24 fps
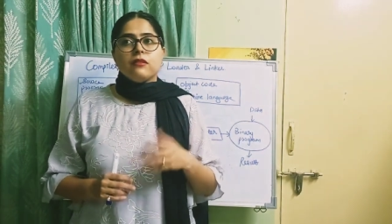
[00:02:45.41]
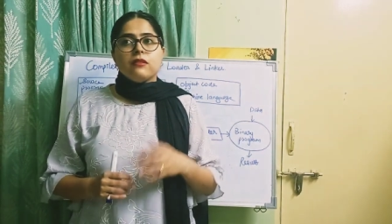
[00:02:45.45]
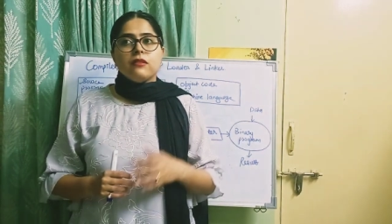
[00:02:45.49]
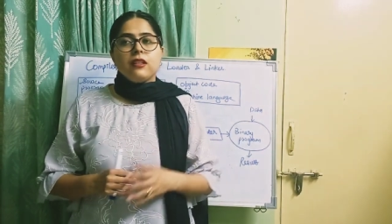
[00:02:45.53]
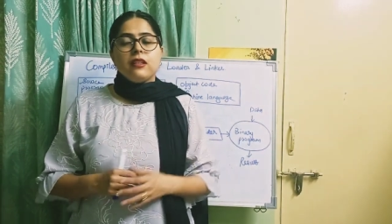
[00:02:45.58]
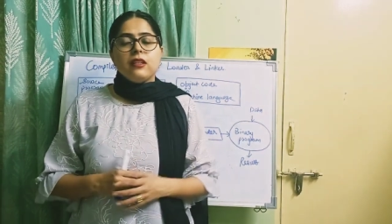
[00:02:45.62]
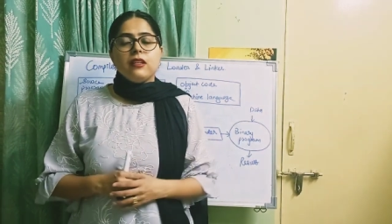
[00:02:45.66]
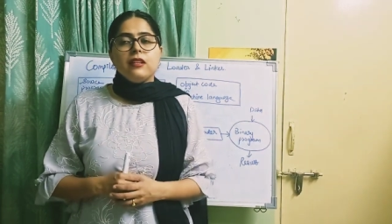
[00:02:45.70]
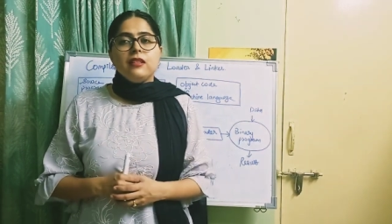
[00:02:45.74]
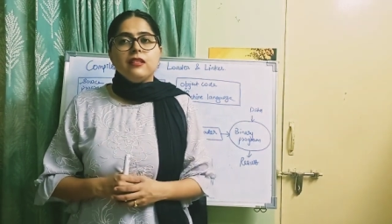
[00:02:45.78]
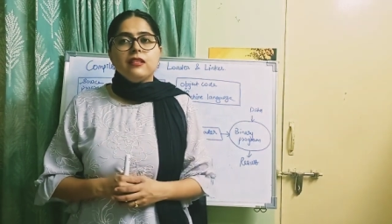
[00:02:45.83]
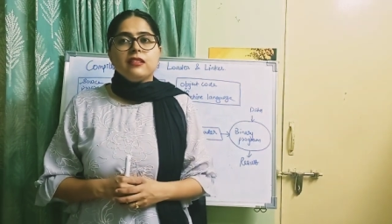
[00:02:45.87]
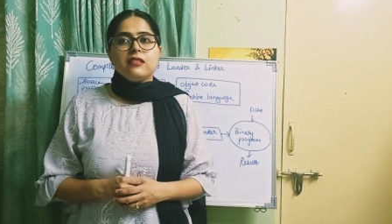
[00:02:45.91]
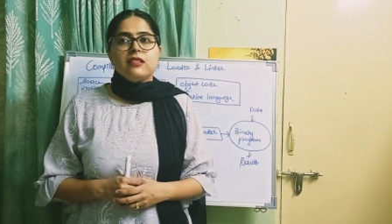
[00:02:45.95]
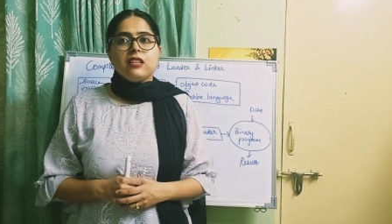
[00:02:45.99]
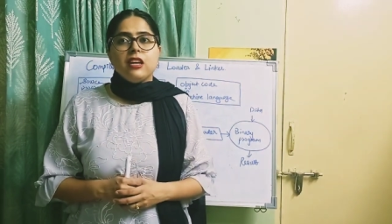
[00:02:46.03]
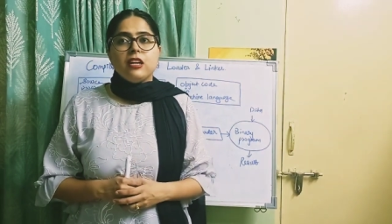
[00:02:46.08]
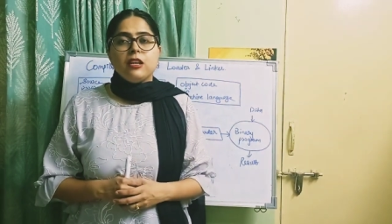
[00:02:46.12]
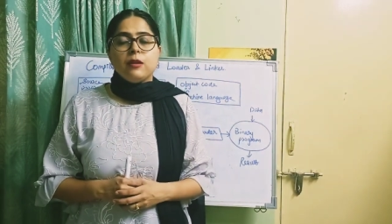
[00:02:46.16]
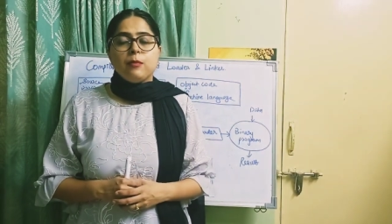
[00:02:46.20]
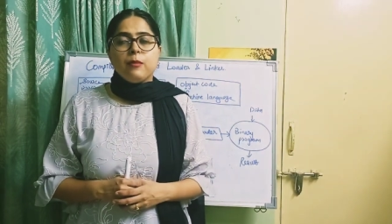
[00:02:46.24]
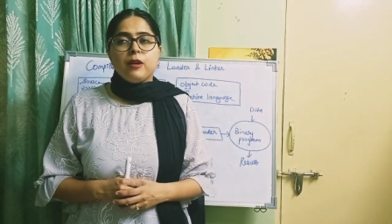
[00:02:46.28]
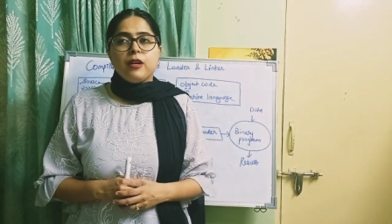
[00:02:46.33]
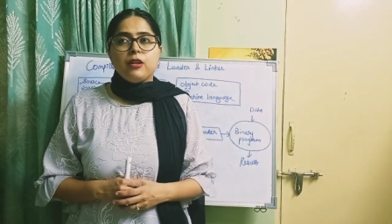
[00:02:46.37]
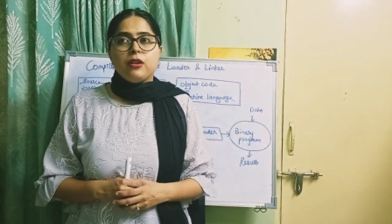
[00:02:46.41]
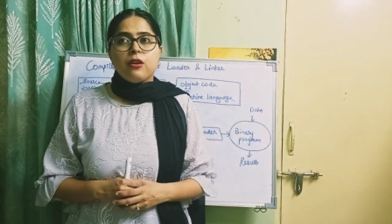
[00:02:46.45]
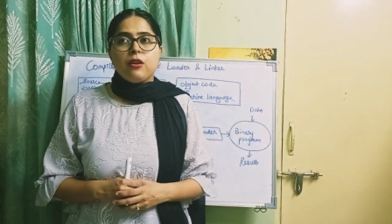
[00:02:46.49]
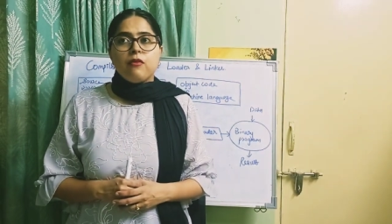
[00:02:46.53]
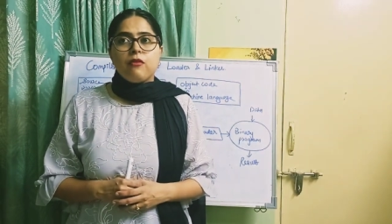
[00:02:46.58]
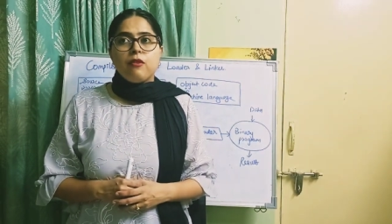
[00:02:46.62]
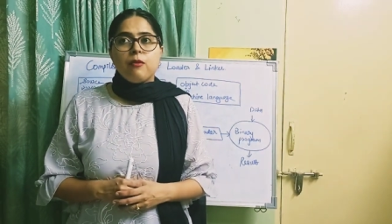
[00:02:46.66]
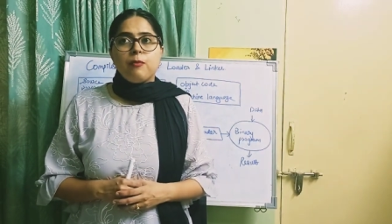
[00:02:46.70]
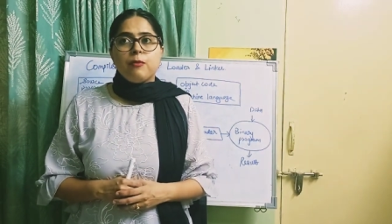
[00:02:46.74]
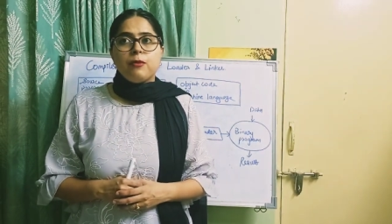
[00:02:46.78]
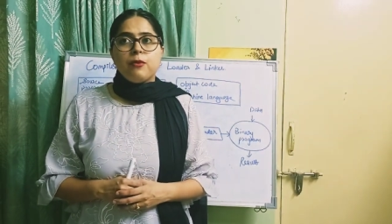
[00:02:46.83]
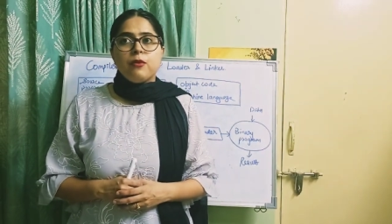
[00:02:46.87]
single statement of
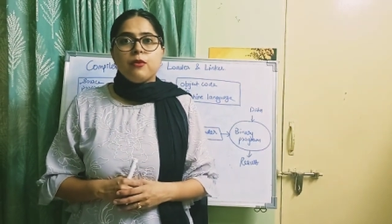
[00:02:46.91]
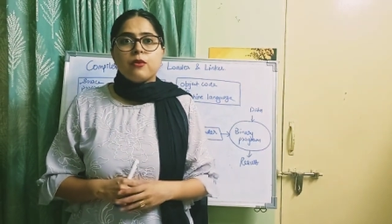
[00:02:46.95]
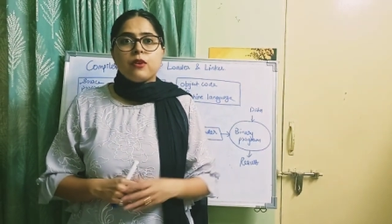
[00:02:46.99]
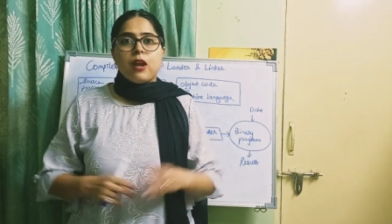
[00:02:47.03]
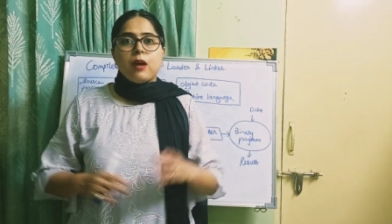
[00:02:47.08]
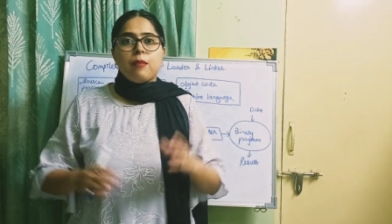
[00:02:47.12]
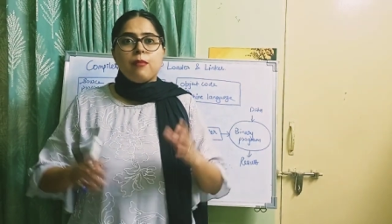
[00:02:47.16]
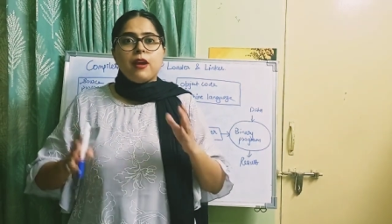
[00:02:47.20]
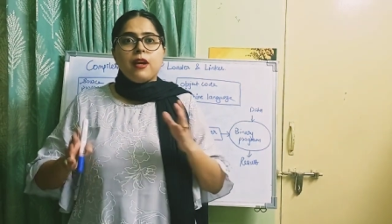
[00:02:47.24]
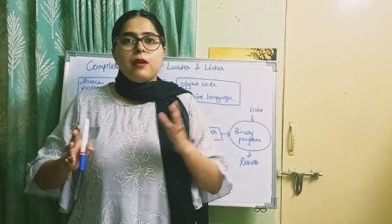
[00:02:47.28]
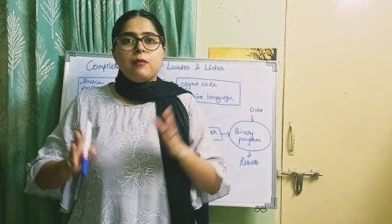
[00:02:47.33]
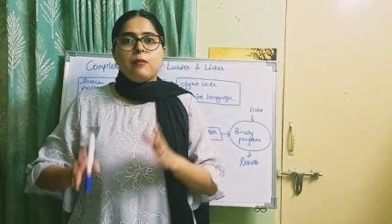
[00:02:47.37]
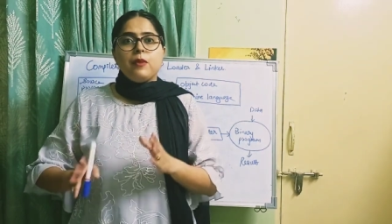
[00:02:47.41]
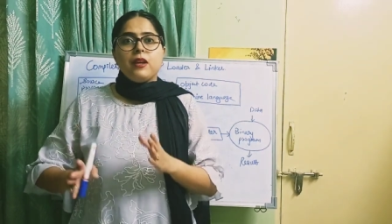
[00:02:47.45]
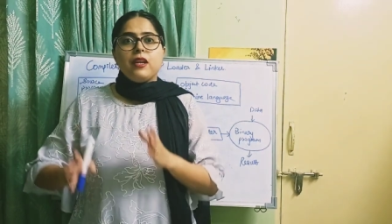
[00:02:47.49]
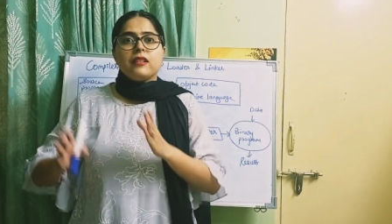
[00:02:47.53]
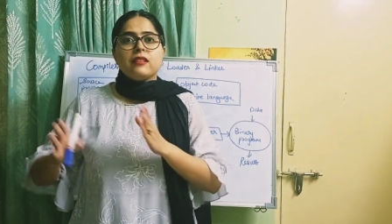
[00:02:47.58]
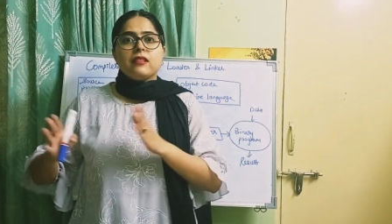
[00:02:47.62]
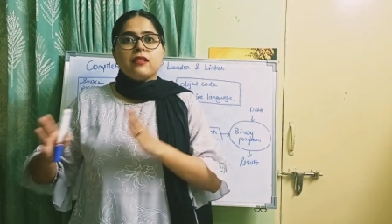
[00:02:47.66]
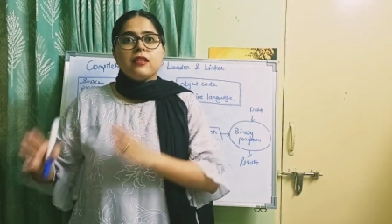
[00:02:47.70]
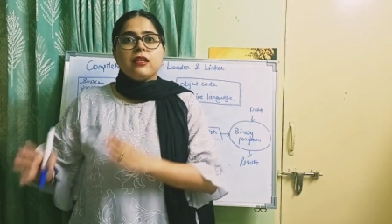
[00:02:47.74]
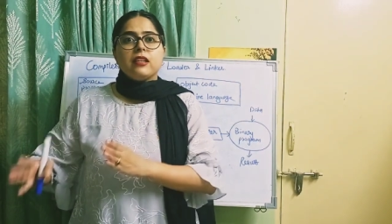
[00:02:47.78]
a program and breaks